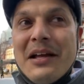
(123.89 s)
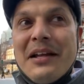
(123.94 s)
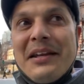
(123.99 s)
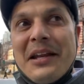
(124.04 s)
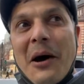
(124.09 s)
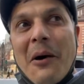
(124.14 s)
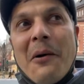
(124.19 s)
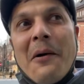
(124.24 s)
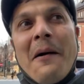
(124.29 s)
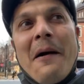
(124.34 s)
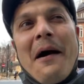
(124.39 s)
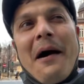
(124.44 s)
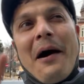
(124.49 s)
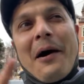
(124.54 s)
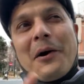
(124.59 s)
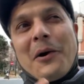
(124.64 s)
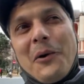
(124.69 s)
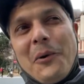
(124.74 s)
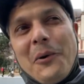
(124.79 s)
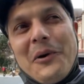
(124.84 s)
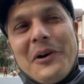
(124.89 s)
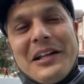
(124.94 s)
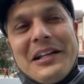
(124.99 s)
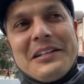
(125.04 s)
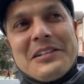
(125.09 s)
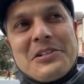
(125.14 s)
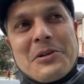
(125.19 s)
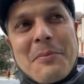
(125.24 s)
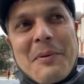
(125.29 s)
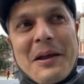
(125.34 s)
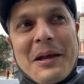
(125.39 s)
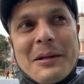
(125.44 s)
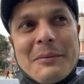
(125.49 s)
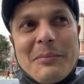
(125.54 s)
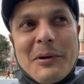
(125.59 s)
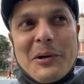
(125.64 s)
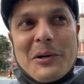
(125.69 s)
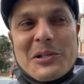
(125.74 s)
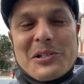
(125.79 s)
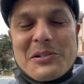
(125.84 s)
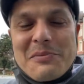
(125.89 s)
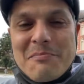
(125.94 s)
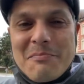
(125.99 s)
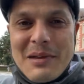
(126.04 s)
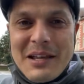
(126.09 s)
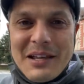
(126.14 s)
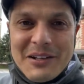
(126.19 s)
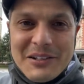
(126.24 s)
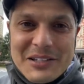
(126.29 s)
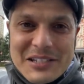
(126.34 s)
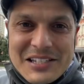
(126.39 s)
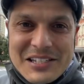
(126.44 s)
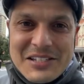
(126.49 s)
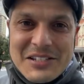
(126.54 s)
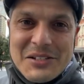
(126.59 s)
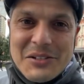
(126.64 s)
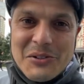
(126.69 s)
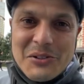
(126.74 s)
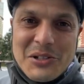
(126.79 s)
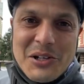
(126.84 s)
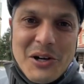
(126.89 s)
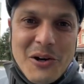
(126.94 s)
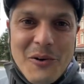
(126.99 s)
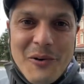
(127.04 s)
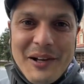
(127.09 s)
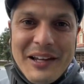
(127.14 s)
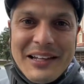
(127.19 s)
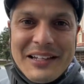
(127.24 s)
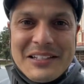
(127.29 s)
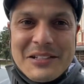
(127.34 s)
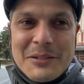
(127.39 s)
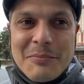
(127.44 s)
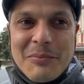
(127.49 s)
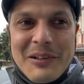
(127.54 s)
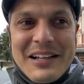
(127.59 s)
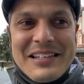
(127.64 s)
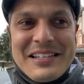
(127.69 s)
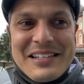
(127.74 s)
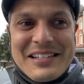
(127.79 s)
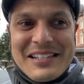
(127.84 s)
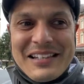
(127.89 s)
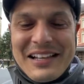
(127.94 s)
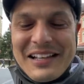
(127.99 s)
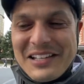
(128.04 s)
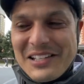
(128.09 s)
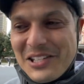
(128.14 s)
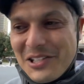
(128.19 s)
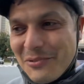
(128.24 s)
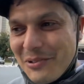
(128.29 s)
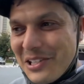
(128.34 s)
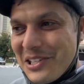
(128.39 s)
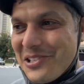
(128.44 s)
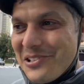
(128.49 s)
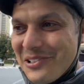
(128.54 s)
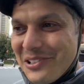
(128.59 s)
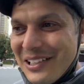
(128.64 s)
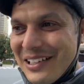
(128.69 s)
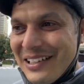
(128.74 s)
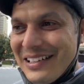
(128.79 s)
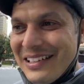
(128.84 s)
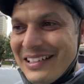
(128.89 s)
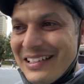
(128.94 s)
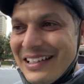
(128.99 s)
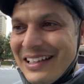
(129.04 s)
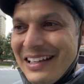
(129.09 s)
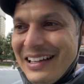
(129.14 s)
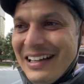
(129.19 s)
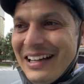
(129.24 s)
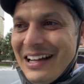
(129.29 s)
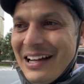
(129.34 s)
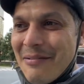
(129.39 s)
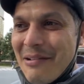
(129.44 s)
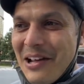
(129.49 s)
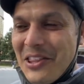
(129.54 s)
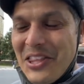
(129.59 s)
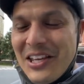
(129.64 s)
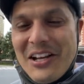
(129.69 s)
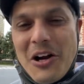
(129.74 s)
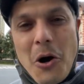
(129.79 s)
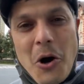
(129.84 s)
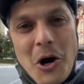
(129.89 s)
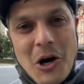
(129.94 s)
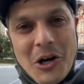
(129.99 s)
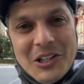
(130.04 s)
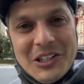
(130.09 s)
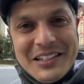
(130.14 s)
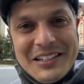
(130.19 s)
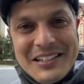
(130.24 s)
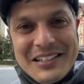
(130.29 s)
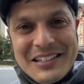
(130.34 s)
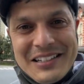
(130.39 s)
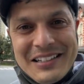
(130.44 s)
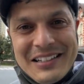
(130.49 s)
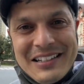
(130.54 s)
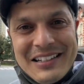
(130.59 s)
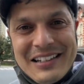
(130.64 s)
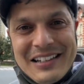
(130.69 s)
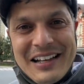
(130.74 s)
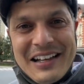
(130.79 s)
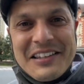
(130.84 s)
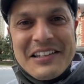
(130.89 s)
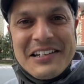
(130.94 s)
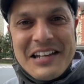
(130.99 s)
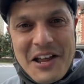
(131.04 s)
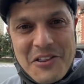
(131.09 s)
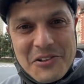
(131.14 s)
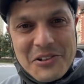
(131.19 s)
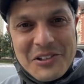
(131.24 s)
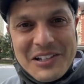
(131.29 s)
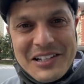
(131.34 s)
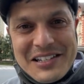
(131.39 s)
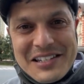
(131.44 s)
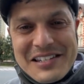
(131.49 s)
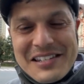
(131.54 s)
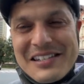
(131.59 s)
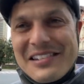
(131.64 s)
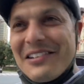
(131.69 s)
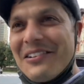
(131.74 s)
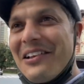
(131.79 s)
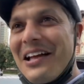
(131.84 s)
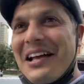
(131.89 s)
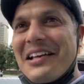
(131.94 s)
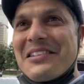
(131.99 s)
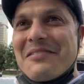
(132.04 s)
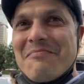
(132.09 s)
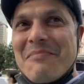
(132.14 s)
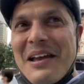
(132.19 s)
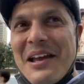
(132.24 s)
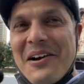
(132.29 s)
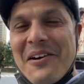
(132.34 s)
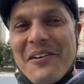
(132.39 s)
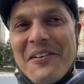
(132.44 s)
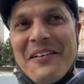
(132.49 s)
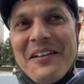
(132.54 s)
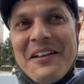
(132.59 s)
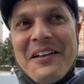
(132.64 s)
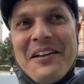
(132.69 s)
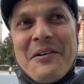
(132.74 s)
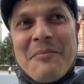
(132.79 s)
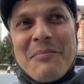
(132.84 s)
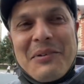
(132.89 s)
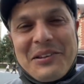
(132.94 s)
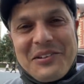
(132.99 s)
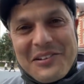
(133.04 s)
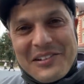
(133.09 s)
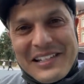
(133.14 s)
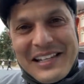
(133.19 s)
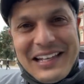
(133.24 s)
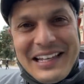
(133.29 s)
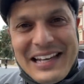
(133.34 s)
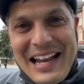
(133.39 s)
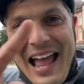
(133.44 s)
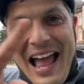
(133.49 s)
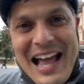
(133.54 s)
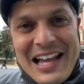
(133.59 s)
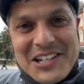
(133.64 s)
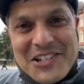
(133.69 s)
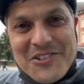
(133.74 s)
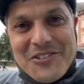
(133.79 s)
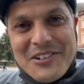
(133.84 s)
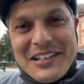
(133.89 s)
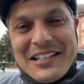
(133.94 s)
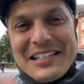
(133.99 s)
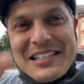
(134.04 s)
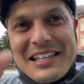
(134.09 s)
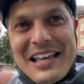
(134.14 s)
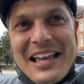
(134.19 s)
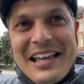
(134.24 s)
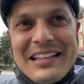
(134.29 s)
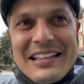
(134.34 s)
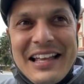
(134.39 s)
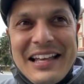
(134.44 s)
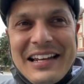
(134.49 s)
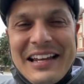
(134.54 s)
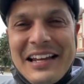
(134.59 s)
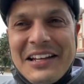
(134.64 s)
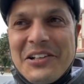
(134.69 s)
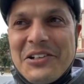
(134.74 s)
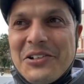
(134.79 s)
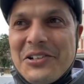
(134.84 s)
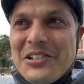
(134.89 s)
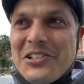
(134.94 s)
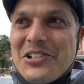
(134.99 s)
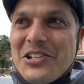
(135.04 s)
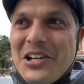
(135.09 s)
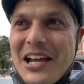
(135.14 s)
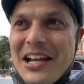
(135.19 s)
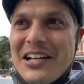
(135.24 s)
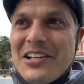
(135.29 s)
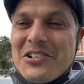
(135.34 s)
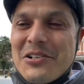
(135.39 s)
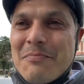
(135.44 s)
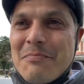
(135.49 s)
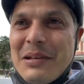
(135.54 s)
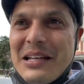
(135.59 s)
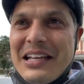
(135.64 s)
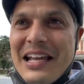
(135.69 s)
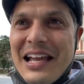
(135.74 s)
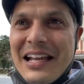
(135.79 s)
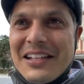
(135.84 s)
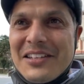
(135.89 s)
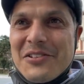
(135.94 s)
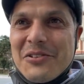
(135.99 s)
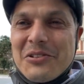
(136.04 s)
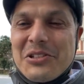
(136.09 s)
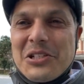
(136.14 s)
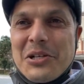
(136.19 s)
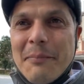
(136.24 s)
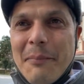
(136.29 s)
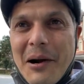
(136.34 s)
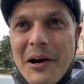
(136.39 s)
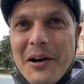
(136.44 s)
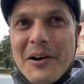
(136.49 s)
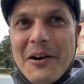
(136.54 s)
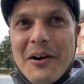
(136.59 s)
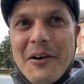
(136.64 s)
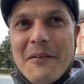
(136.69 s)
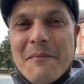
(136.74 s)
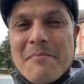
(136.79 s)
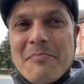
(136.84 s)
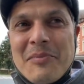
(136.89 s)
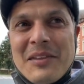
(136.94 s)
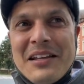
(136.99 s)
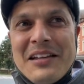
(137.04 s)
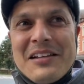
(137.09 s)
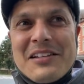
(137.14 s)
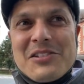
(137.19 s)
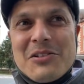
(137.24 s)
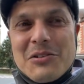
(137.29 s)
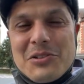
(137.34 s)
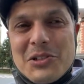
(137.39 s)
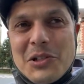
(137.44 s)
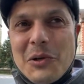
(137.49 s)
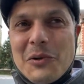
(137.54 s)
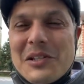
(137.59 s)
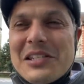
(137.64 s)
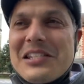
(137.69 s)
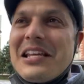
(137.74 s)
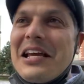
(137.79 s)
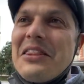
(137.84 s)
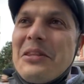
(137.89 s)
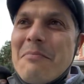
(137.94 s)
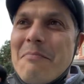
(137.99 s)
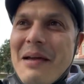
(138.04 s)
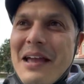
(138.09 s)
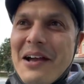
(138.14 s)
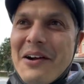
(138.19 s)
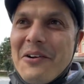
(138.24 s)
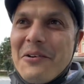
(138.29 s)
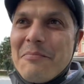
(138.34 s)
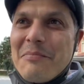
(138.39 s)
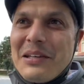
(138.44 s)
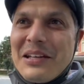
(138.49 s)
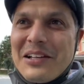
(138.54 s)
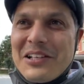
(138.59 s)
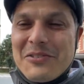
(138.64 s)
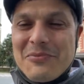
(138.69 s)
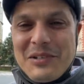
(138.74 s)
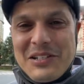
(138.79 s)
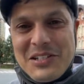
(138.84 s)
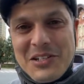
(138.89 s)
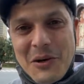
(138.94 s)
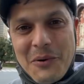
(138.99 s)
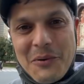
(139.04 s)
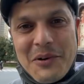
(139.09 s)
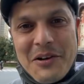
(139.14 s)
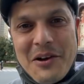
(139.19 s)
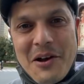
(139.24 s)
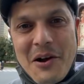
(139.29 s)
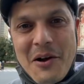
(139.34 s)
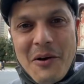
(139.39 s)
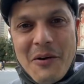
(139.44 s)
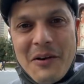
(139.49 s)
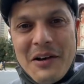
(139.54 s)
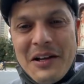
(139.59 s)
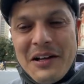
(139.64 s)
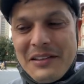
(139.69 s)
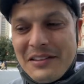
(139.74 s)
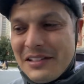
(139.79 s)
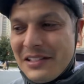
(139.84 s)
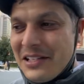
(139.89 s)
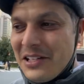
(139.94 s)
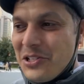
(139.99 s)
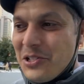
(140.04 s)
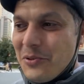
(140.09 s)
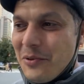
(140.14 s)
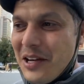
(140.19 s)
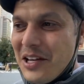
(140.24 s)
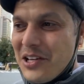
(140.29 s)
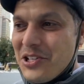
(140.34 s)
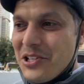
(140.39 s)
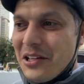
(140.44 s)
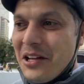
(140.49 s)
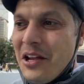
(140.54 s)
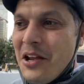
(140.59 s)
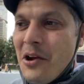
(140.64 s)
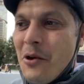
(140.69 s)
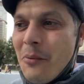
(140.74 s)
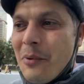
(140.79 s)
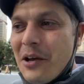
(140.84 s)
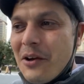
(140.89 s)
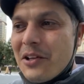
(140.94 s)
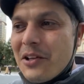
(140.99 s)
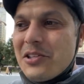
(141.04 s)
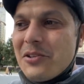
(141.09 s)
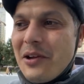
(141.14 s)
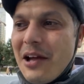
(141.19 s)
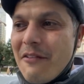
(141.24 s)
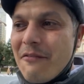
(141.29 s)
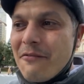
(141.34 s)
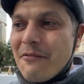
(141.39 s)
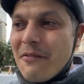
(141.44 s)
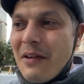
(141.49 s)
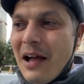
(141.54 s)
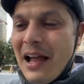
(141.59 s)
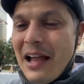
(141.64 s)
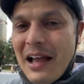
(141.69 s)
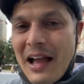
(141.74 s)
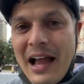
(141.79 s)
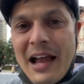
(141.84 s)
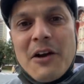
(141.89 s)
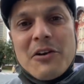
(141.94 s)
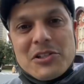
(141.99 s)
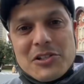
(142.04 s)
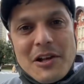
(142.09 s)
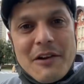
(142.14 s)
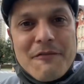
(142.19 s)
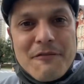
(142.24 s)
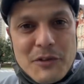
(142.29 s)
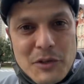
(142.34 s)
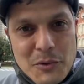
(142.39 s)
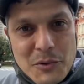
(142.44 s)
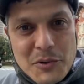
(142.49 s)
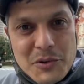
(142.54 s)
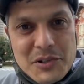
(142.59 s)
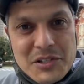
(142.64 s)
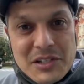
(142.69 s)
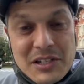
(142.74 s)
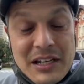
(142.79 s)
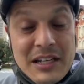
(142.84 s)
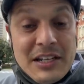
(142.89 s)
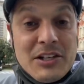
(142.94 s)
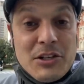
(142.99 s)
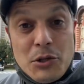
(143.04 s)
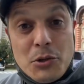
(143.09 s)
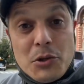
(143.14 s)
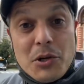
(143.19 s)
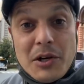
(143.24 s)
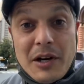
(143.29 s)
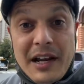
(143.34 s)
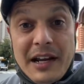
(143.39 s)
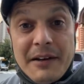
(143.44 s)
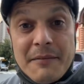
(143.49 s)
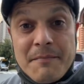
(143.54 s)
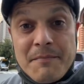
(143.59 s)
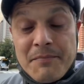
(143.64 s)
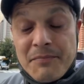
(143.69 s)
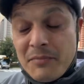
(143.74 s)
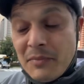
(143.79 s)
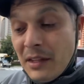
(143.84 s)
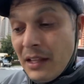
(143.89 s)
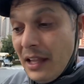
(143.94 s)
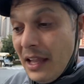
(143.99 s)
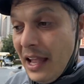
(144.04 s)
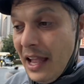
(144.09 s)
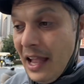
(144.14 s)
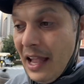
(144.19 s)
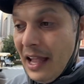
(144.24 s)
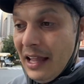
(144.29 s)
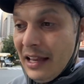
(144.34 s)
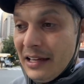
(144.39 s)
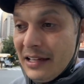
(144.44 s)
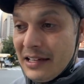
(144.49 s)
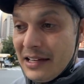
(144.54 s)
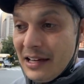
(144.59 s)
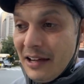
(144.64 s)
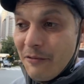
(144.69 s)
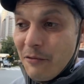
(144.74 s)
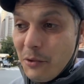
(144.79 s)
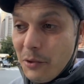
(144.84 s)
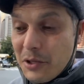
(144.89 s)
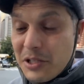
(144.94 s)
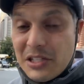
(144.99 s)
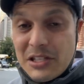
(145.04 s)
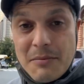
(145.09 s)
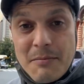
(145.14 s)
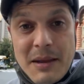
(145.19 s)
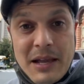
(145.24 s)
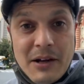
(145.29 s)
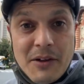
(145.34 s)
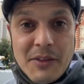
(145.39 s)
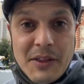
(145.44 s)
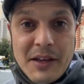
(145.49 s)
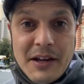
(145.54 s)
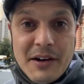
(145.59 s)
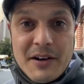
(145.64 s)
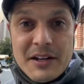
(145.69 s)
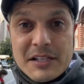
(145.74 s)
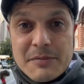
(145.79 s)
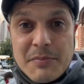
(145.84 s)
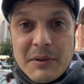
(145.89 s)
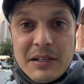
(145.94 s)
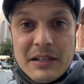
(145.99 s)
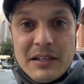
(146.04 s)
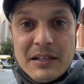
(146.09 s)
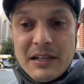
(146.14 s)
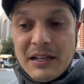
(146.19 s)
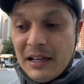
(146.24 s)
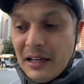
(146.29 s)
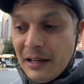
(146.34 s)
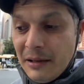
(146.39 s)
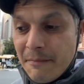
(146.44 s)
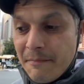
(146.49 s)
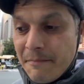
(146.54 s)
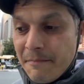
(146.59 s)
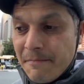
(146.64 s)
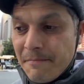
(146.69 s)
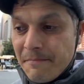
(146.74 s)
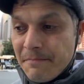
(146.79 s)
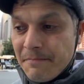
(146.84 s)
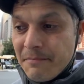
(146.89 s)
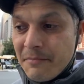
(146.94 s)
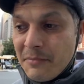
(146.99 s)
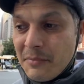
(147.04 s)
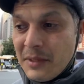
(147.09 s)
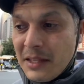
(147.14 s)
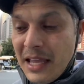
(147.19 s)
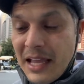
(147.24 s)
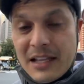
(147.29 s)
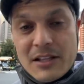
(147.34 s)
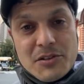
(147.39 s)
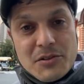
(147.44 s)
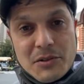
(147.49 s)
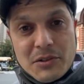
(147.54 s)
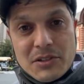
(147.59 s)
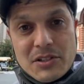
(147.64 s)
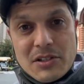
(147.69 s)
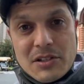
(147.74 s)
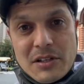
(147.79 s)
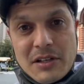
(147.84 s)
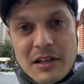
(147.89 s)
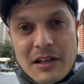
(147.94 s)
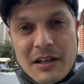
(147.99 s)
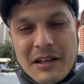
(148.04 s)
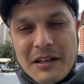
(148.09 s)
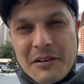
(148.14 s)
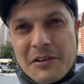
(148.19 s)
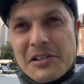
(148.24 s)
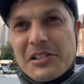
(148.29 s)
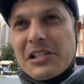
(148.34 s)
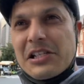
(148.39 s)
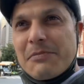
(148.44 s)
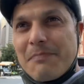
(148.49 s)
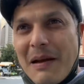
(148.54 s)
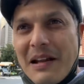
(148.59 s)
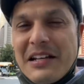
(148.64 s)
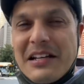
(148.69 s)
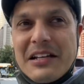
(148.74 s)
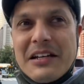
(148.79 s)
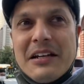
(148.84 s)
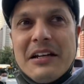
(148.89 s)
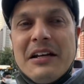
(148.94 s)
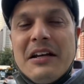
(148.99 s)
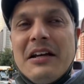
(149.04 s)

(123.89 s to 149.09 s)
Now, according to Japan Post, mail is still going to places like Switzerland, um, I think Holland, uh, the Netherlands still has mail, but there's like an asterisk saying that it could change and be canceled tomorrow. So don't send the mail because we don't know the situation. We also have, I, I also have viewers in Ukraine, and of course the mail there has been um, canceled uh, or suspended.